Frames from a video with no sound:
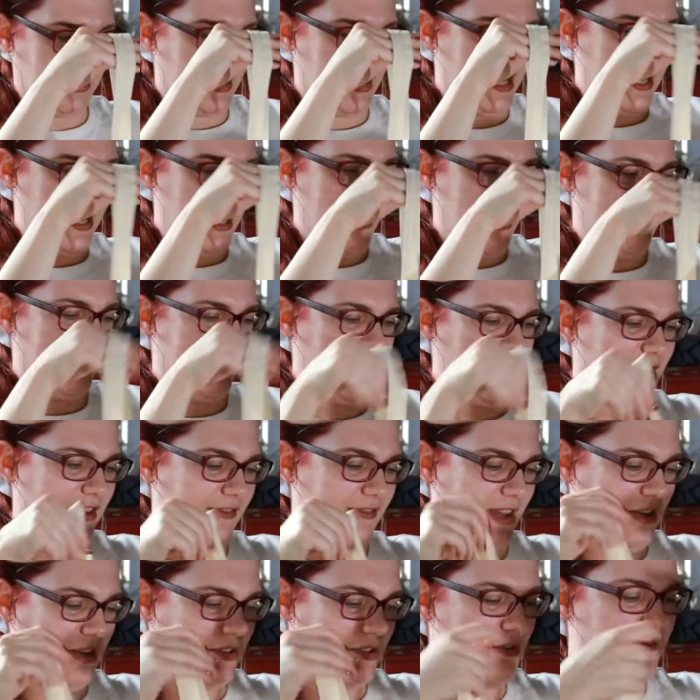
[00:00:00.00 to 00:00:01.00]
have a
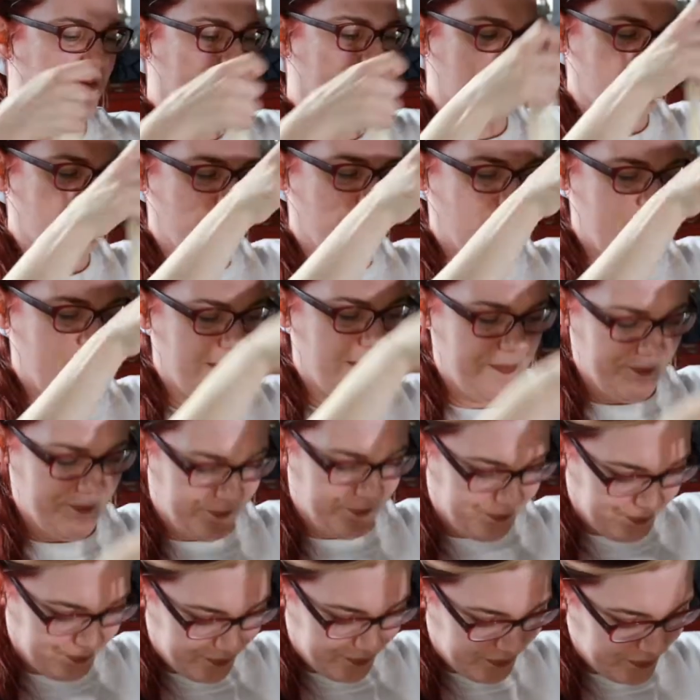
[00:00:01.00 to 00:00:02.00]
Vancouver store.
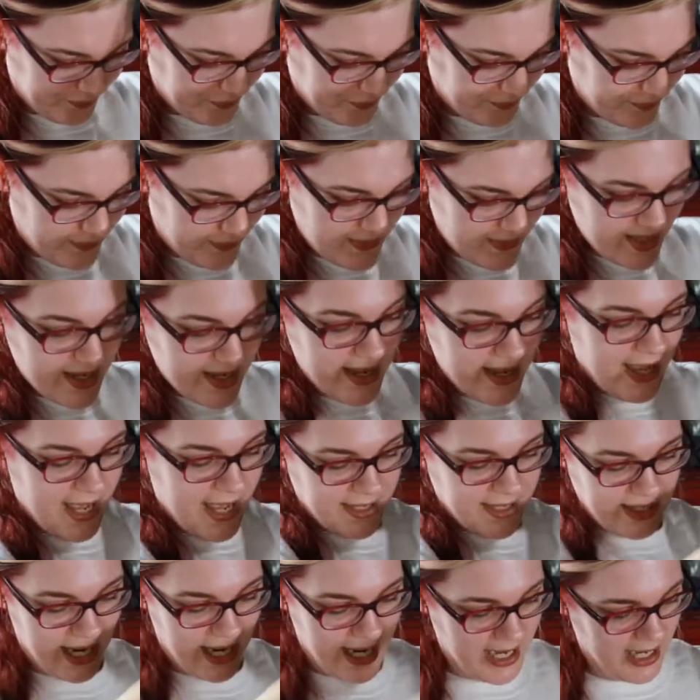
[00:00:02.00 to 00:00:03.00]

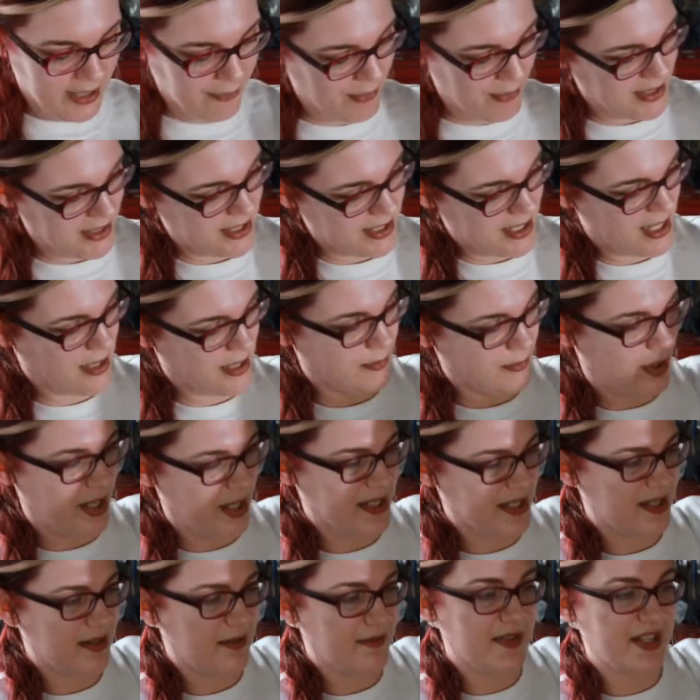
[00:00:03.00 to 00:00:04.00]
And I went and bought
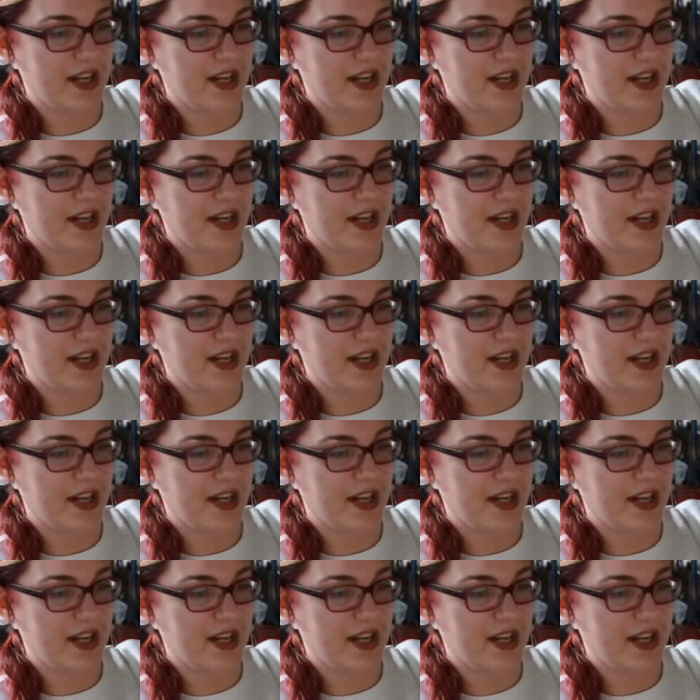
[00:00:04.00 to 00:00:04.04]
some stuff